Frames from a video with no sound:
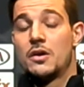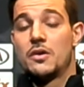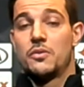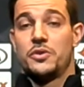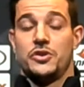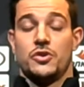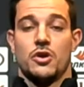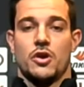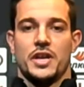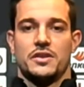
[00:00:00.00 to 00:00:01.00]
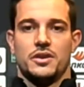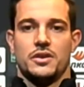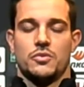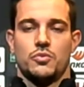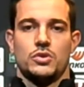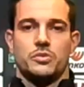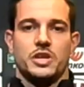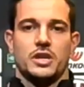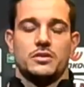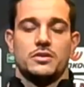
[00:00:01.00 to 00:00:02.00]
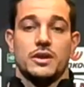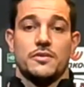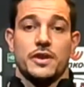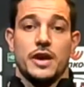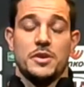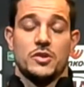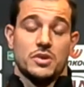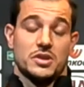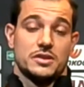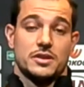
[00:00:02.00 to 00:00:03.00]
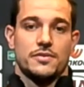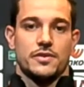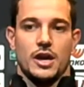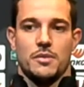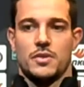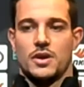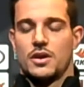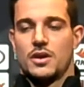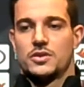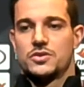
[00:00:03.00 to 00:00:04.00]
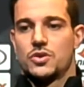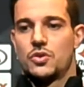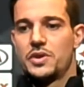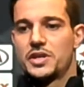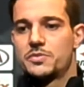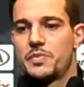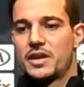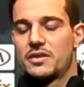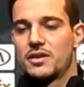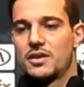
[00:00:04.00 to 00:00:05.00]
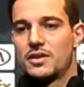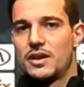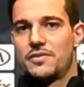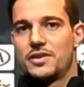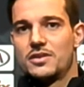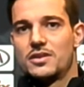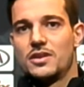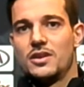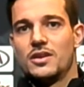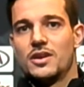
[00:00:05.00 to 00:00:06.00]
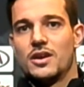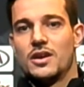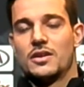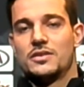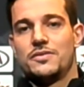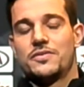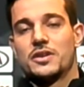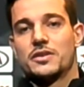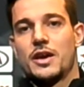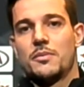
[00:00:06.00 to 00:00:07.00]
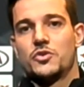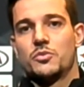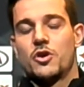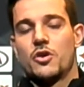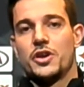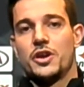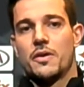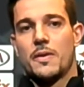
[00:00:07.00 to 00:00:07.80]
We knew already it would be a tough game. It was a tough game. So we expect definitely a difficult game tomorrow here.